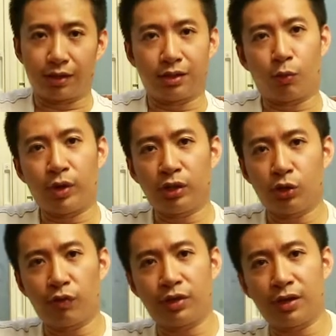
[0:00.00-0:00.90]
The
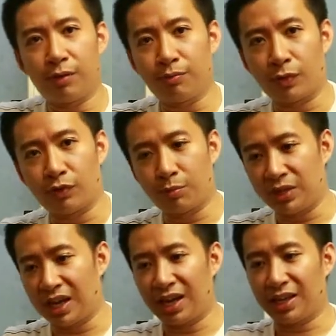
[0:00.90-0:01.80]
window of the
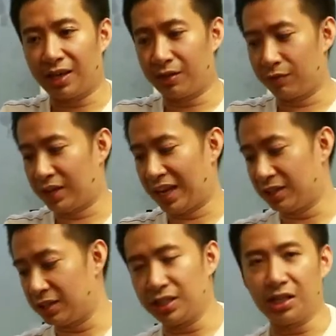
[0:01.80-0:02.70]
Miata, the
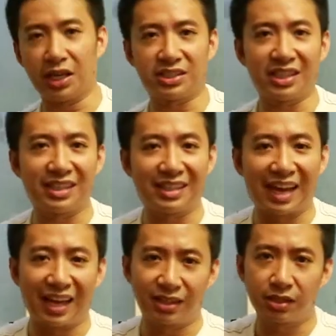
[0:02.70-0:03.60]
ND, isn't
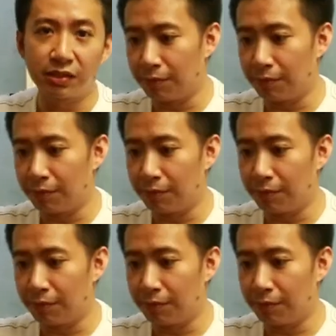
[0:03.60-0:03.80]
that